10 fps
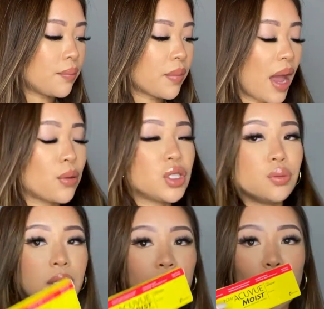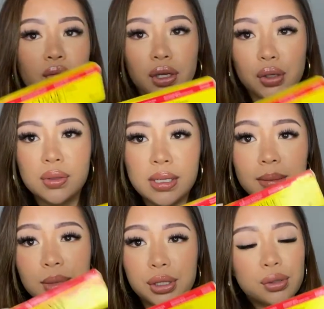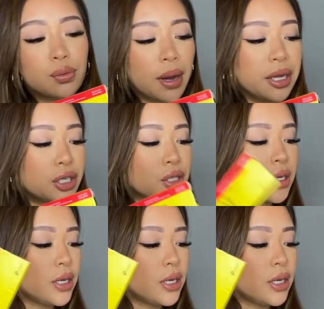I was really overusing them too much.